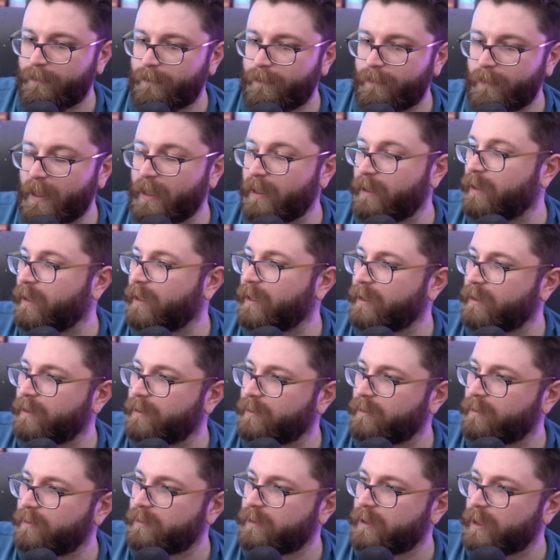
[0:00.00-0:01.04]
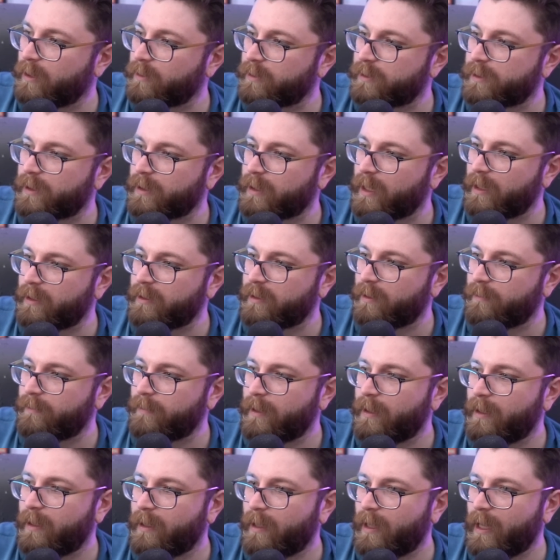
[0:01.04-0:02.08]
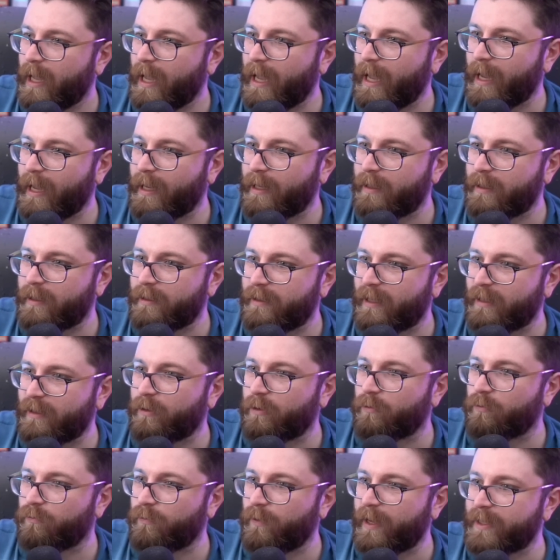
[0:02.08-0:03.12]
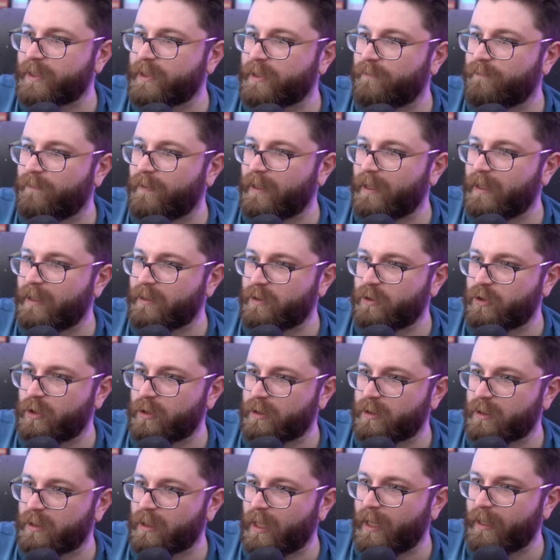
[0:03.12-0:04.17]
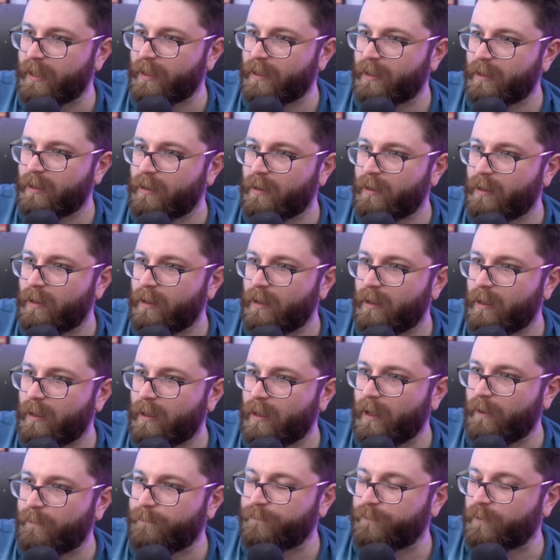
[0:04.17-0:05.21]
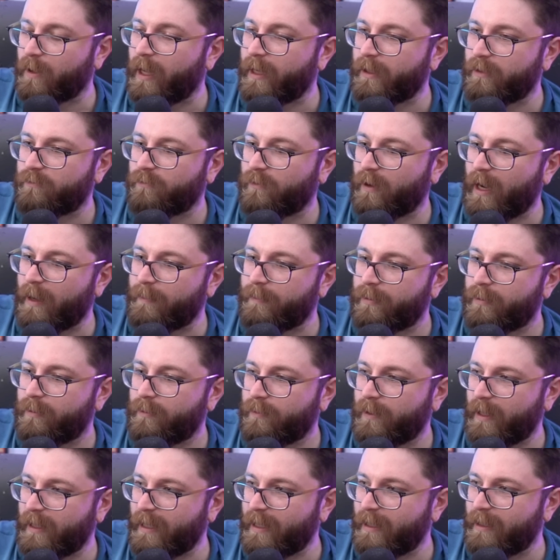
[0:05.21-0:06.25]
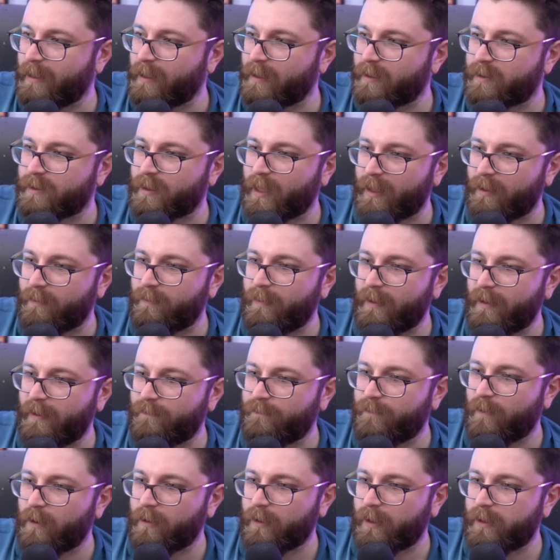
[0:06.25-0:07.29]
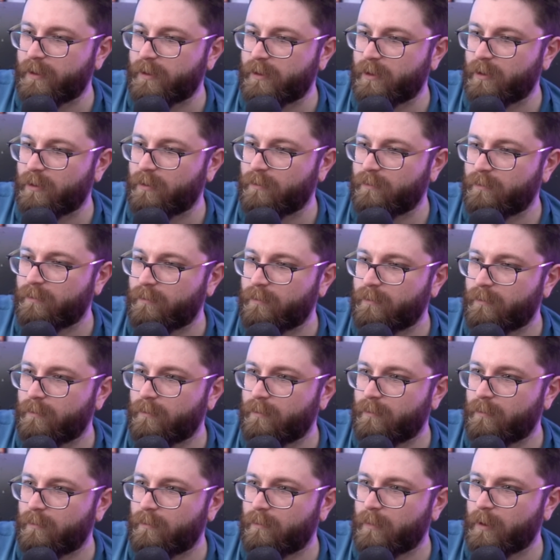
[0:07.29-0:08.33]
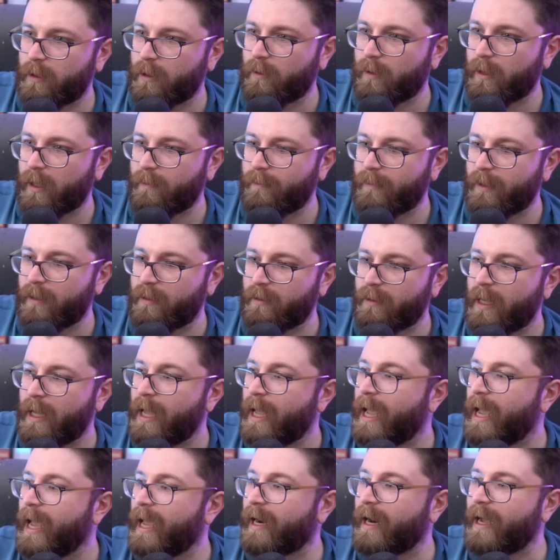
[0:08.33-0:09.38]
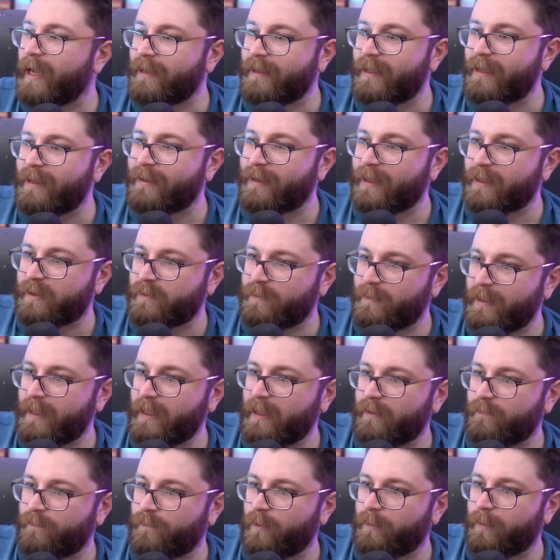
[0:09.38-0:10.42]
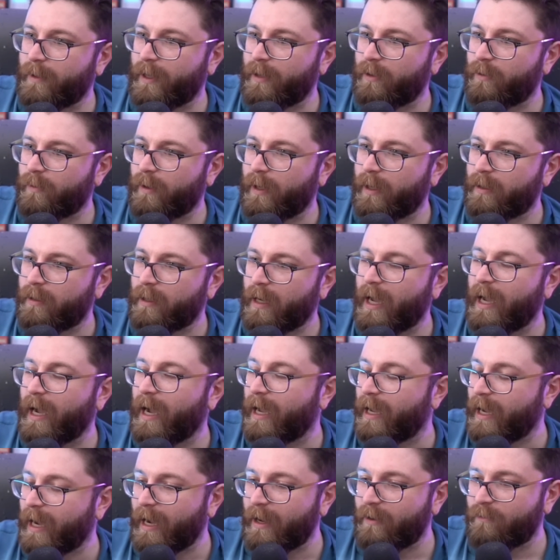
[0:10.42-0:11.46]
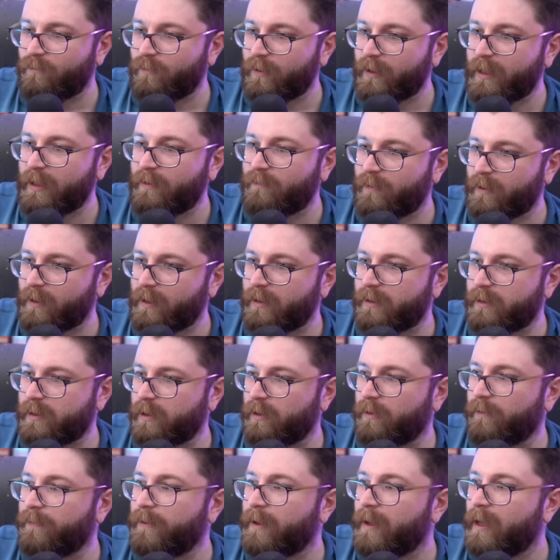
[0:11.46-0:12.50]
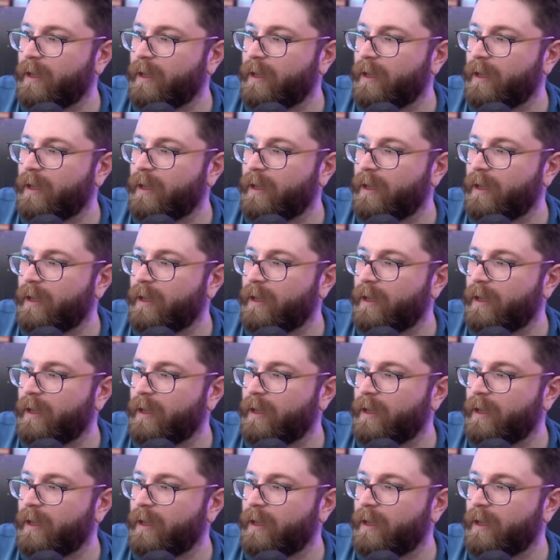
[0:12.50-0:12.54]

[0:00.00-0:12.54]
Tears of the Kingdom, and that the rest of it is just like a fly trap that idiots like me fall into. You know what I mean? And I think that's meaningful, by the way. I really, really do.